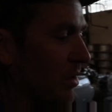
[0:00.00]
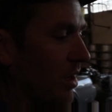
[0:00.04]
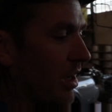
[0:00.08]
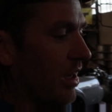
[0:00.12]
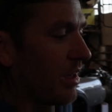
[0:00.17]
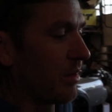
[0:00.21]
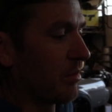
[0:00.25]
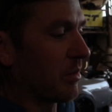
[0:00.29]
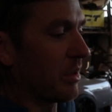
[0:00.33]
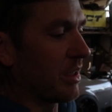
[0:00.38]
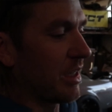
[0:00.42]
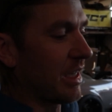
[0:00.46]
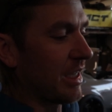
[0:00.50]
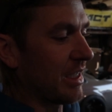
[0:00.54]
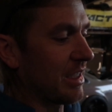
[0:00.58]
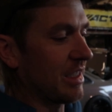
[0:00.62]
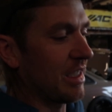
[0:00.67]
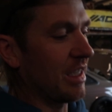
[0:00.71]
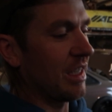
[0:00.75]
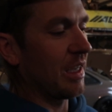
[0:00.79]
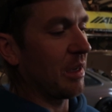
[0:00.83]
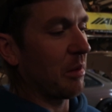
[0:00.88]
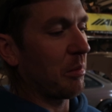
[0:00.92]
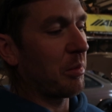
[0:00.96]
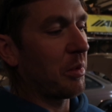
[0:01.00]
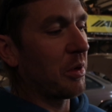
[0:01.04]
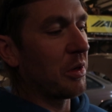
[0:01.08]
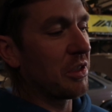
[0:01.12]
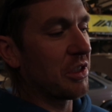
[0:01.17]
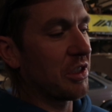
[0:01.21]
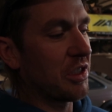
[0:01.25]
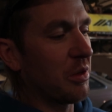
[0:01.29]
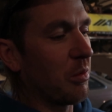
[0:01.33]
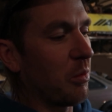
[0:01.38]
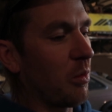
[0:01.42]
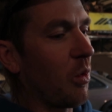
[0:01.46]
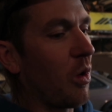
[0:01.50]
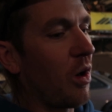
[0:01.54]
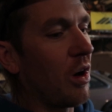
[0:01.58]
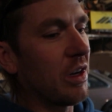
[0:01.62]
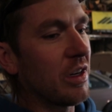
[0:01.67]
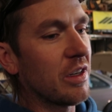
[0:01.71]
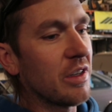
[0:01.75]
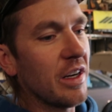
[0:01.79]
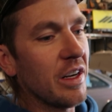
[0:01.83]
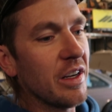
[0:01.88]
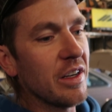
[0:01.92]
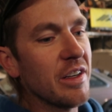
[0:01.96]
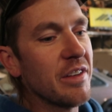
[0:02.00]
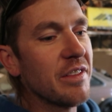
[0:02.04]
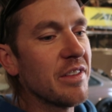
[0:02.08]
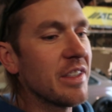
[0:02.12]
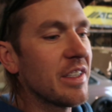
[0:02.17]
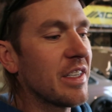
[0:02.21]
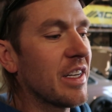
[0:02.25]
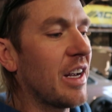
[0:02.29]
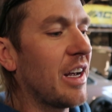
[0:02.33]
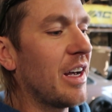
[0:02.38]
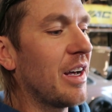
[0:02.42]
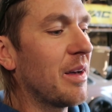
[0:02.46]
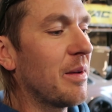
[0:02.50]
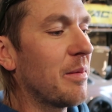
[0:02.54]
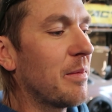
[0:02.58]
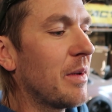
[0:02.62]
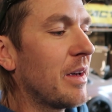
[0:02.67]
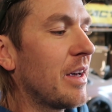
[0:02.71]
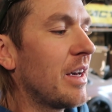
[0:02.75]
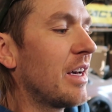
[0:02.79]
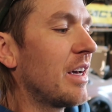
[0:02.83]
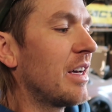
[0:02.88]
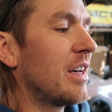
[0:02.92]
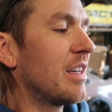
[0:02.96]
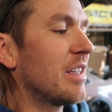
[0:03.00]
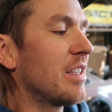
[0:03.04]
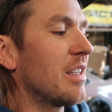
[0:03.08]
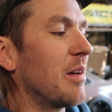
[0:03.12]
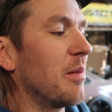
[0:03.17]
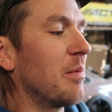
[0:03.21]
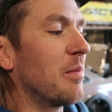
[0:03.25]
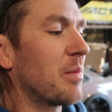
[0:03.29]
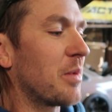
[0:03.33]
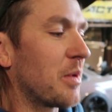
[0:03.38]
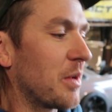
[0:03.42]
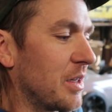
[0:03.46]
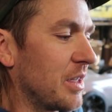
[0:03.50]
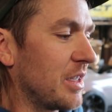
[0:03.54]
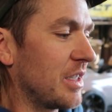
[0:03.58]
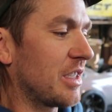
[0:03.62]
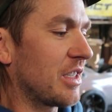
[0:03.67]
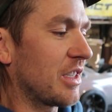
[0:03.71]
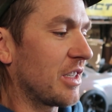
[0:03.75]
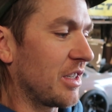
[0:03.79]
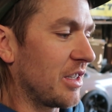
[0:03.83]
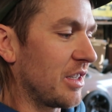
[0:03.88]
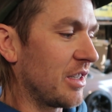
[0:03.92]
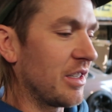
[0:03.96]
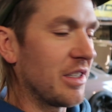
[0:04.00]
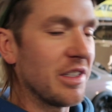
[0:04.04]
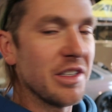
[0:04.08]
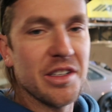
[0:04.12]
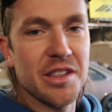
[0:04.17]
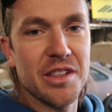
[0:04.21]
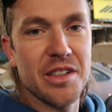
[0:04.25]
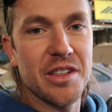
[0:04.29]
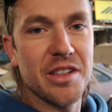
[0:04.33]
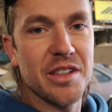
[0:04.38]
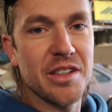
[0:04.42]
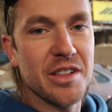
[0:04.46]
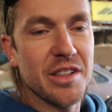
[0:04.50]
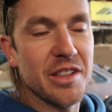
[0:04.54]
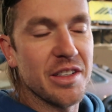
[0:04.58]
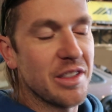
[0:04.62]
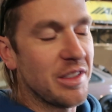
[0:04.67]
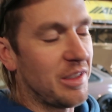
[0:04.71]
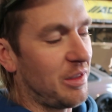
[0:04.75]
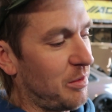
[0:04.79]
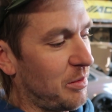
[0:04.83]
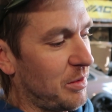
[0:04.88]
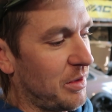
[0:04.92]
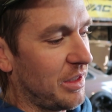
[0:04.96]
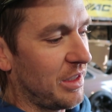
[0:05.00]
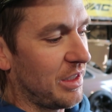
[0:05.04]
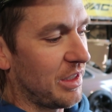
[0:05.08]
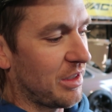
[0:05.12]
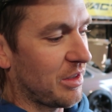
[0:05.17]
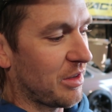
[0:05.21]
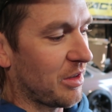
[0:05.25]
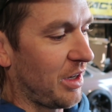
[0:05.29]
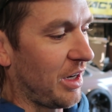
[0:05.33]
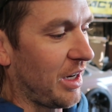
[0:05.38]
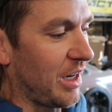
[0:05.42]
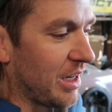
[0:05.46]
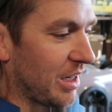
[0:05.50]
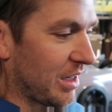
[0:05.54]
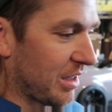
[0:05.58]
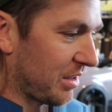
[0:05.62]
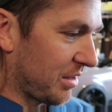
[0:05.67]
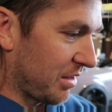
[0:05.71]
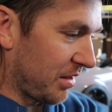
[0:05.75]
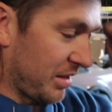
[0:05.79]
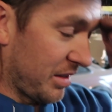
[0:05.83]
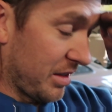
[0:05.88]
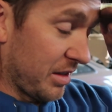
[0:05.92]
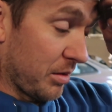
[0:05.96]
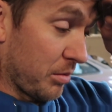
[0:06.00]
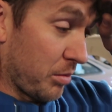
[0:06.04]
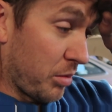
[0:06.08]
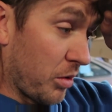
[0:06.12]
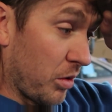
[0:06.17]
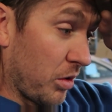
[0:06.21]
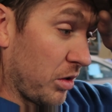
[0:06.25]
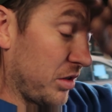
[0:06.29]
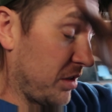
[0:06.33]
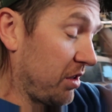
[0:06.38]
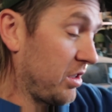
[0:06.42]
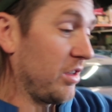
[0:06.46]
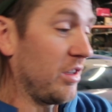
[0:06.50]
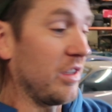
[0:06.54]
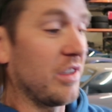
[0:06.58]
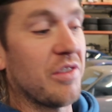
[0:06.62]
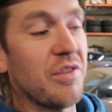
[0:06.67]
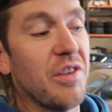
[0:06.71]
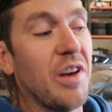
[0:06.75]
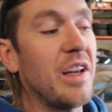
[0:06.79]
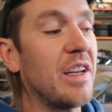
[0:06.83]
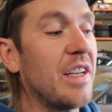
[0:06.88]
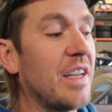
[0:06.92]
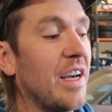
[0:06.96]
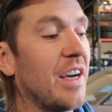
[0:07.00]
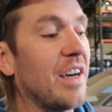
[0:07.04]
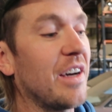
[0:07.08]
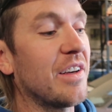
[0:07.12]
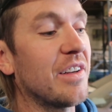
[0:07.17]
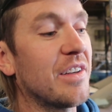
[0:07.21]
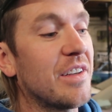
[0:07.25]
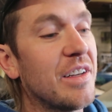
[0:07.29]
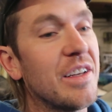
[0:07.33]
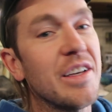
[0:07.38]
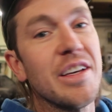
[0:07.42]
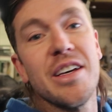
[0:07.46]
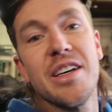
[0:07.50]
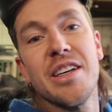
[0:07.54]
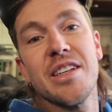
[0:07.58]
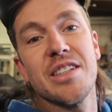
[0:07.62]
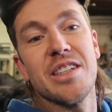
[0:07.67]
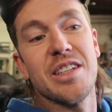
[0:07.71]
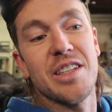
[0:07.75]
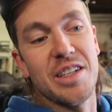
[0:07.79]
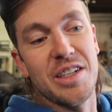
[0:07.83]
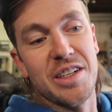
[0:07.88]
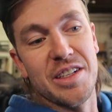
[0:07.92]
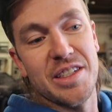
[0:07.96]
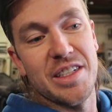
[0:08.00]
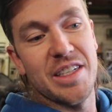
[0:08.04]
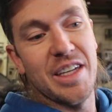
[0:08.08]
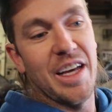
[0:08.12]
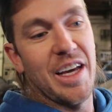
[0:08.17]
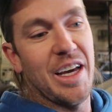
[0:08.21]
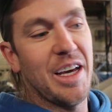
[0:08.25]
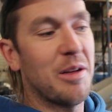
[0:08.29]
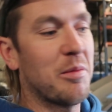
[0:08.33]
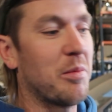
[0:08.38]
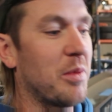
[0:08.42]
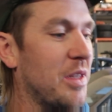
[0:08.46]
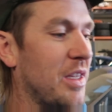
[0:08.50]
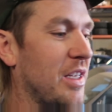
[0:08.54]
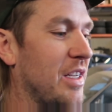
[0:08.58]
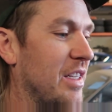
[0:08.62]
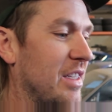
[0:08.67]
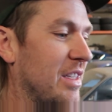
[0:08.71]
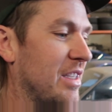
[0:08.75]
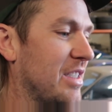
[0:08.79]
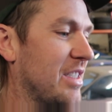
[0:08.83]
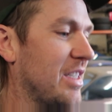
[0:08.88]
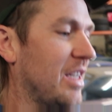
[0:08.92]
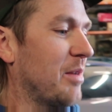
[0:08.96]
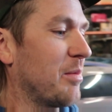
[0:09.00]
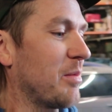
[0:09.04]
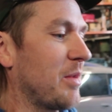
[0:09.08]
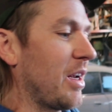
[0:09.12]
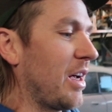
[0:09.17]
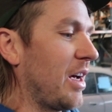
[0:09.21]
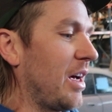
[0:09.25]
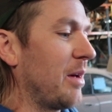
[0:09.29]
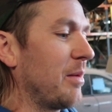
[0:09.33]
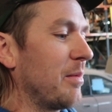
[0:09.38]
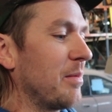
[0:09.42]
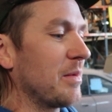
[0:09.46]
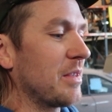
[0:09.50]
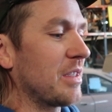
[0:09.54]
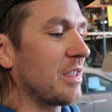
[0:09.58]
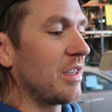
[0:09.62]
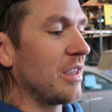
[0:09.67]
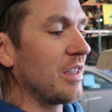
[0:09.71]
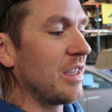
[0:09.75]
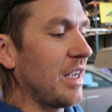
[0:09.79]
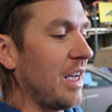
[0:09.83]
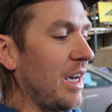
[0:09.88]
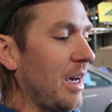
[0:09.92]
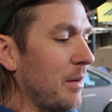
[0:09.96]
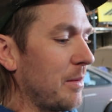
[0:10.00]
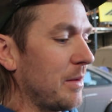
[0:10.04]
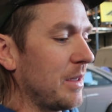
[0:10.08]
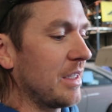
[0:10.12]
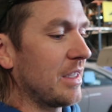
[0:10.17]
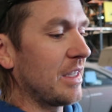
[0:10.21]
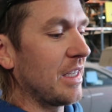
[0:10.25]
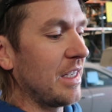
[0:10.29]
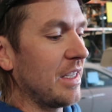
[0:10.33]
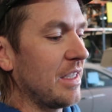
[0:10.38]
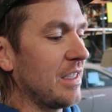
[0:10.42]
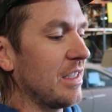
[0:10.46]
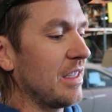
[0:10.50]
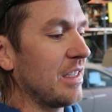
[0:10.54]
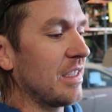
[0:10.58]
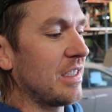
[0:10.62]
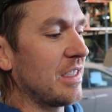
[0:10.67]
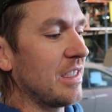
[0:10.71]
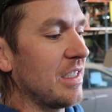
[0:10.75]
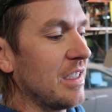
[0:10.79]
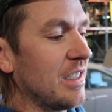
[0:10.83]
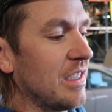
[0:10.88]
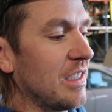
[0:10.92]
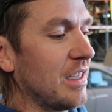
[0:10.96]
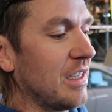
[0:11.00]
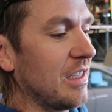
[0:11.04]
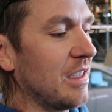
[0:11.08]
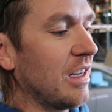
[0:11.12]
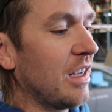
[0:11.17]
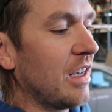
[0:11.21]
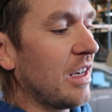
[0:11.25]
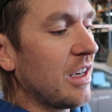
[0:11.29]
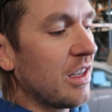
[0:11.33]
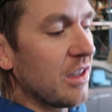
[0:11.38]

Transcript: run, but it has to like push some water out every time. I'm pretty sure it's gonna be cracked in the port. So let's find out. It's a little sad, but then at the same time, it's good to have it at the end of the season.